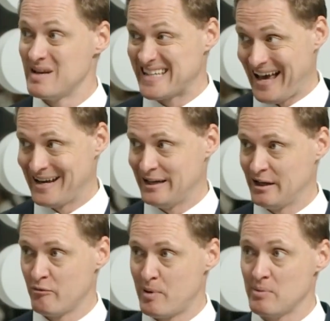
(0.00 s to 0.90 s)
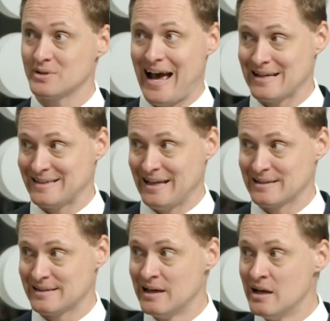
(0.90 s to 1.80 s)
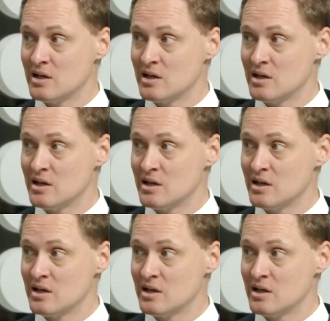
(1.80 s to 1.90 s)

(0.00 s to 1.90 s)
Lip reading: mishandling of people's assets.